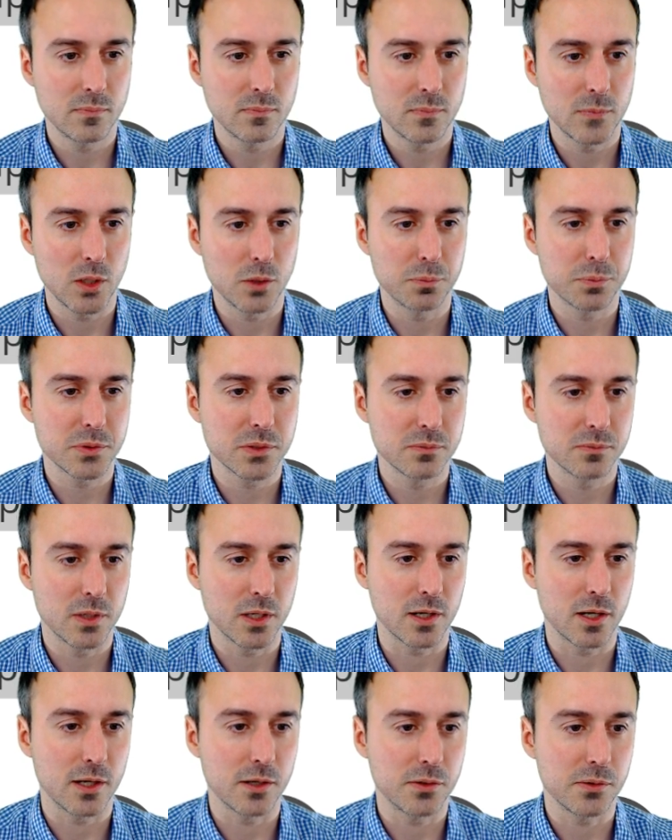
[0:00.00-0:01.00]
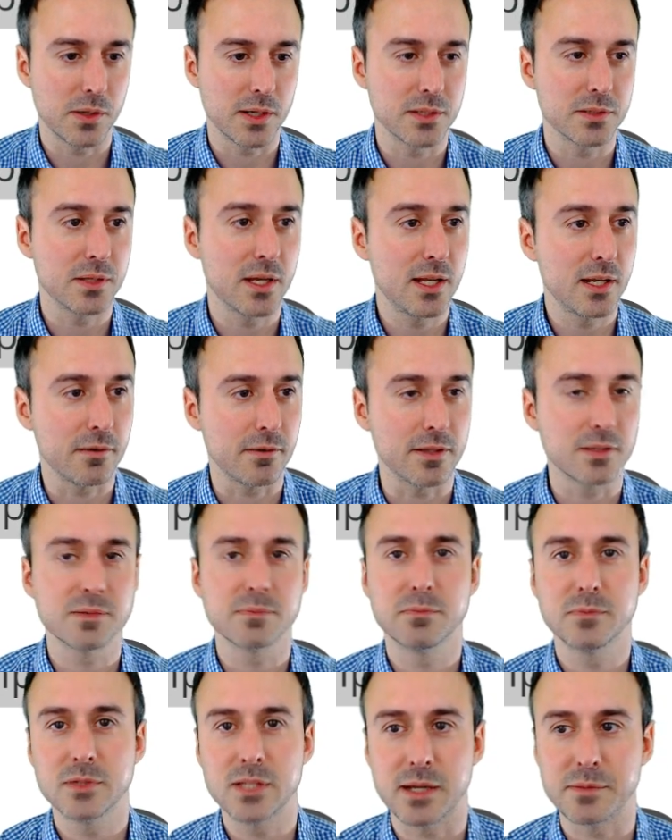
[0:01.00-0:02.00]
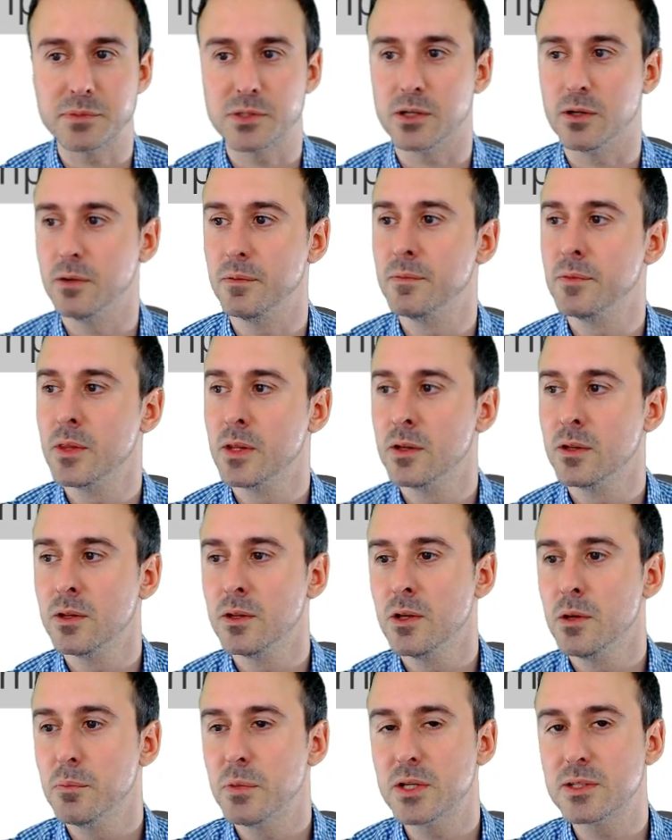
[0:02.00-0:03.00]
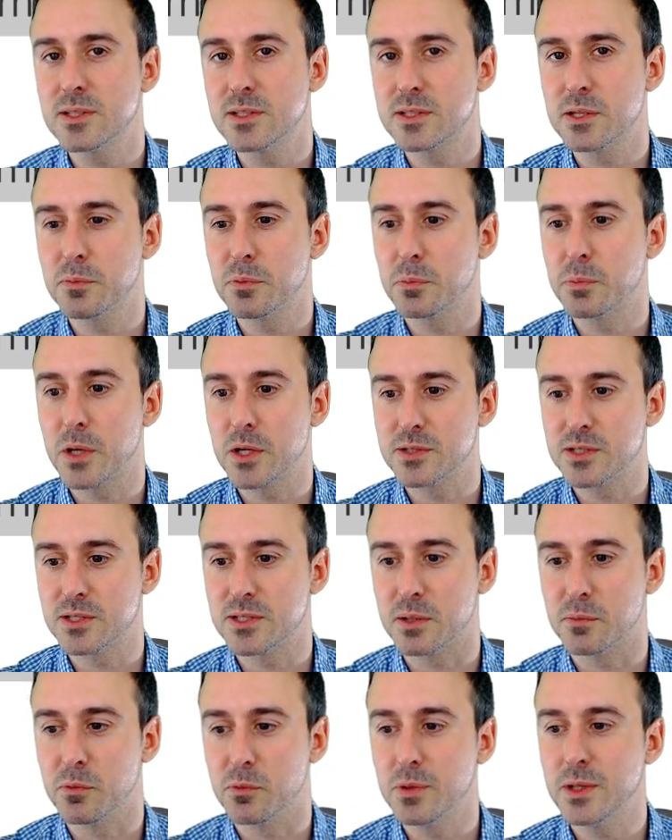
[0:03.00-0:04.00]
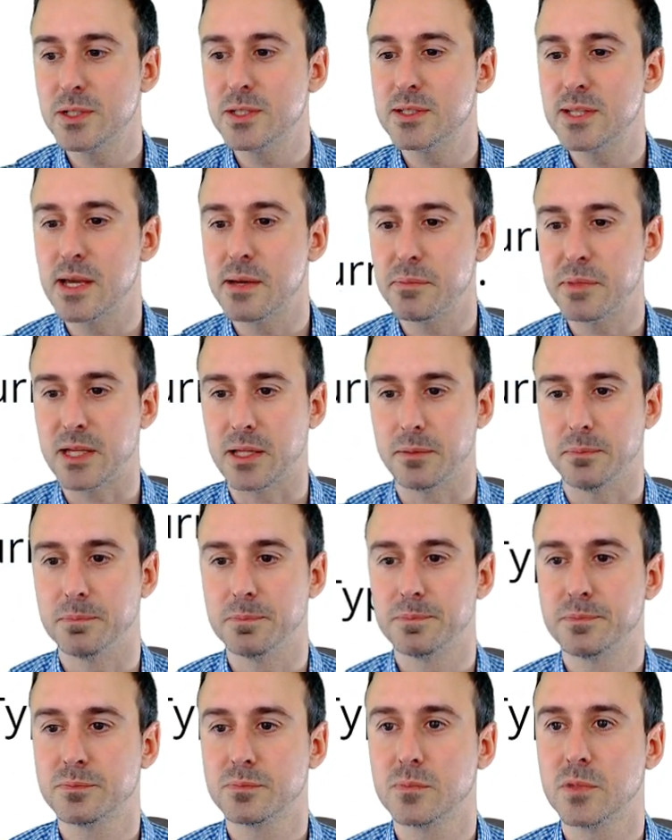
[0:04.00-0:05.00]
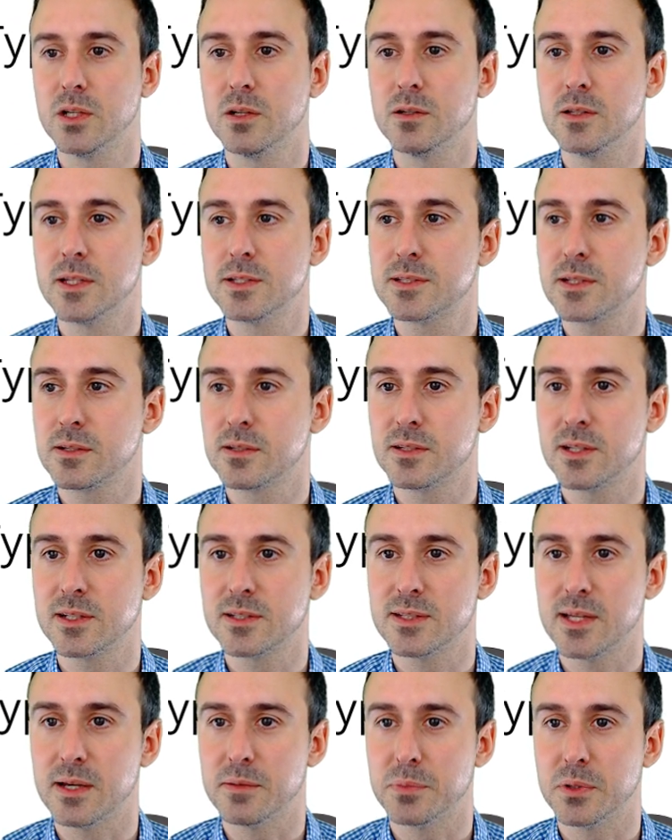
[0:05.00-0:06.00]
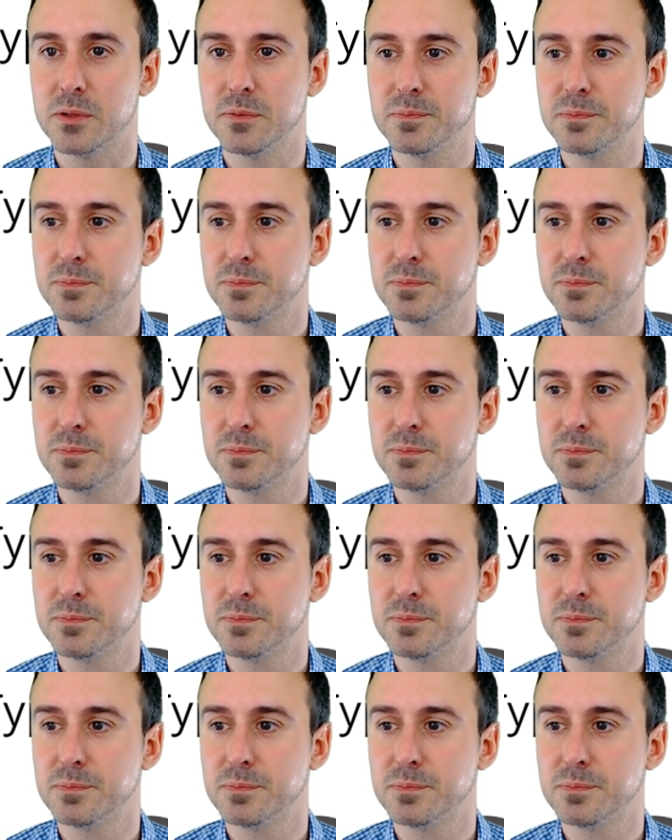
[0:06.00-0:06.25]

Oops, I got it twice. Anyways, type 0. Present simple, present simple. What does that mean? Well, let's look at an example.